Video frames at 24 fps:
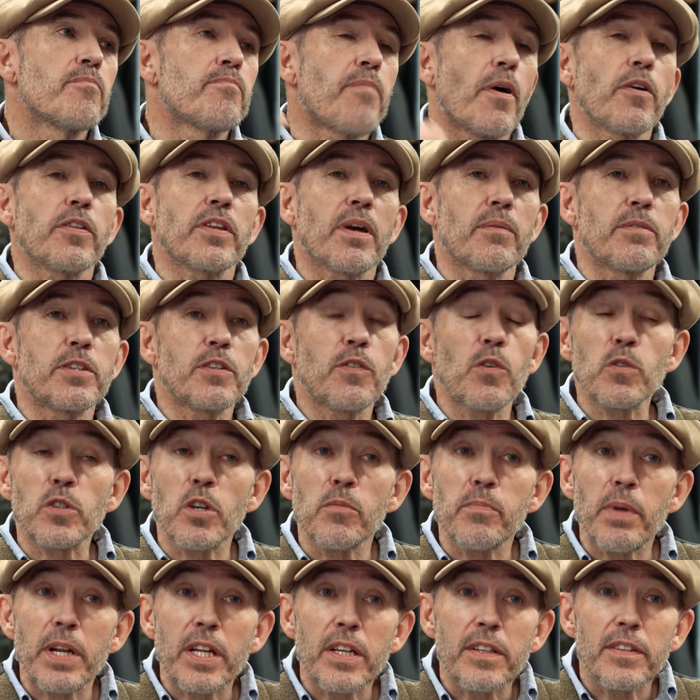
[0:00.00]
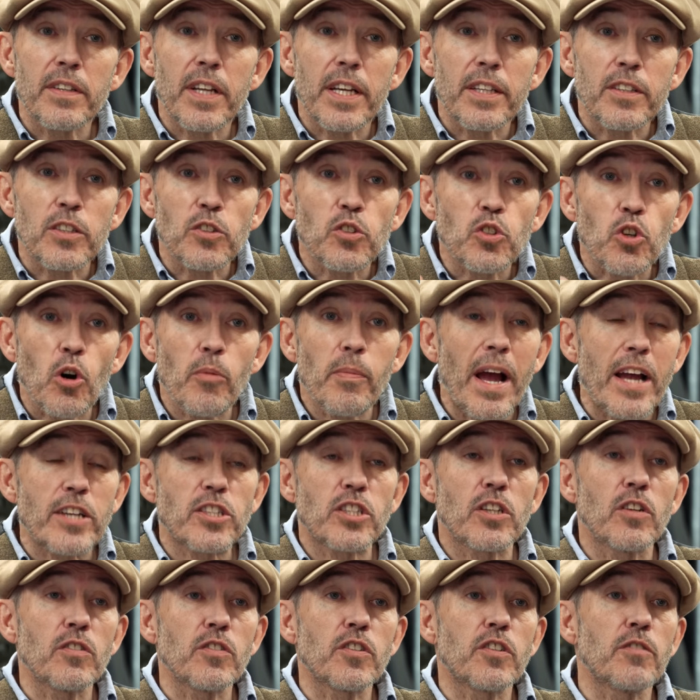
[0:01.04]
Both companies have also been in the top
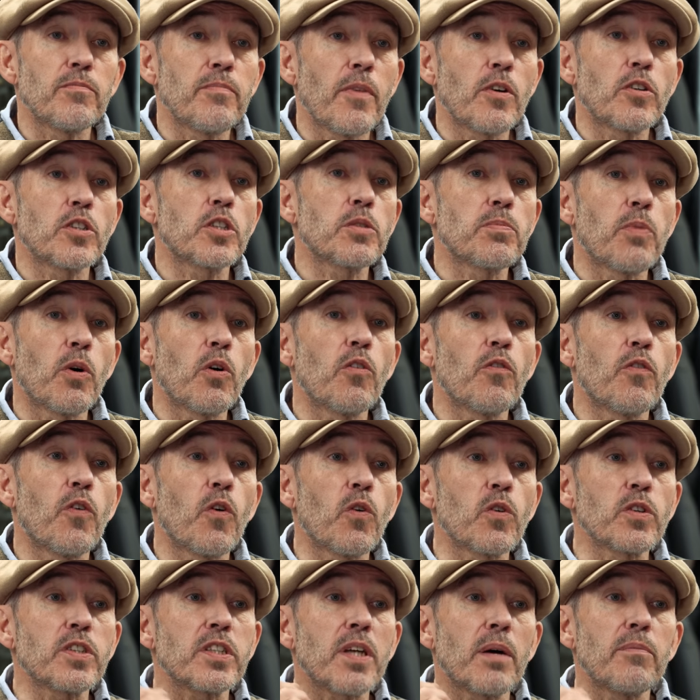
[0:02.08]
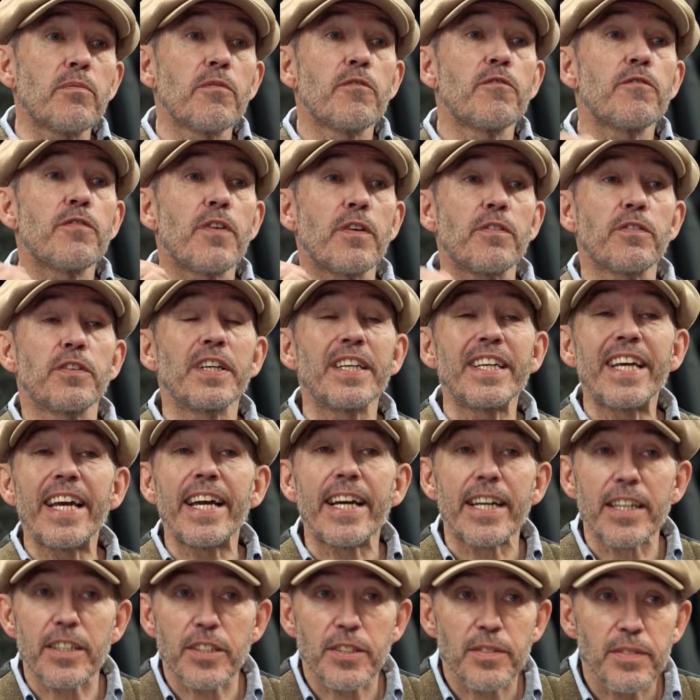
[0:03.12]
echelons of motorsport for some 50
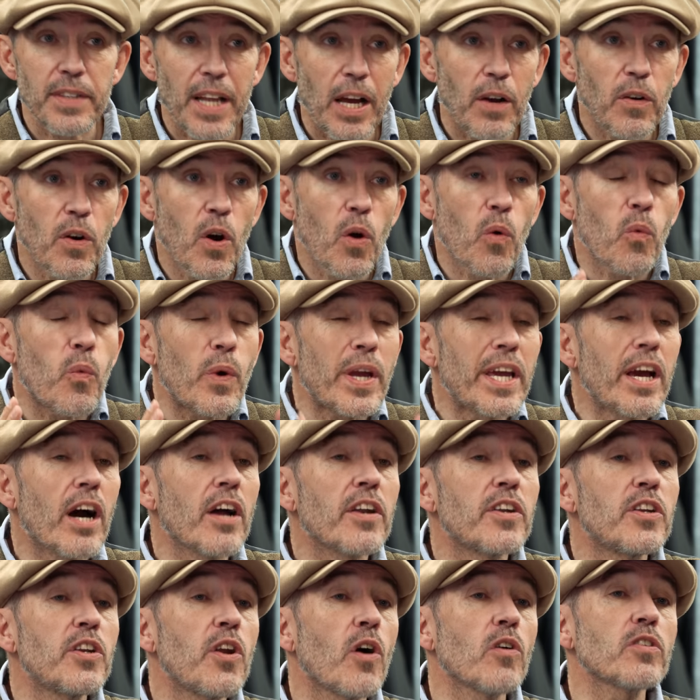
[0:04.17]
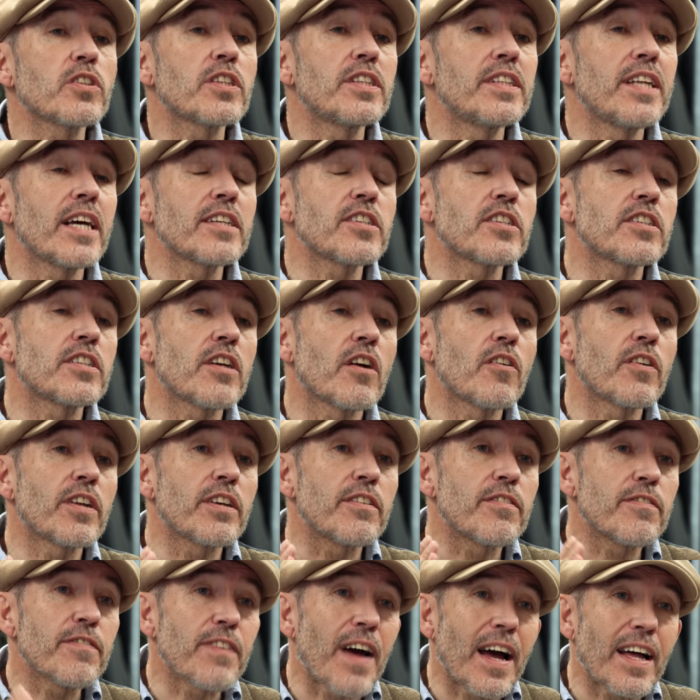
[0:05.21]
years. Now, we are not
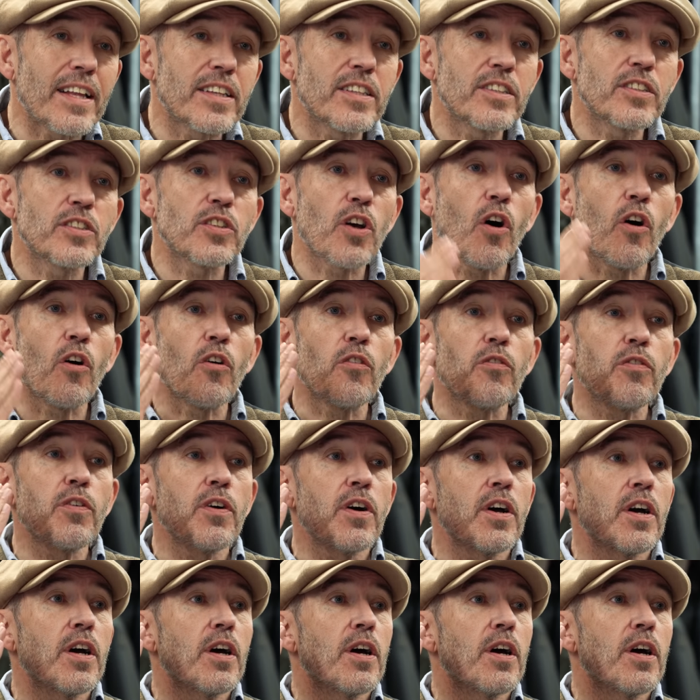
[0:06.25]
necessarily fans of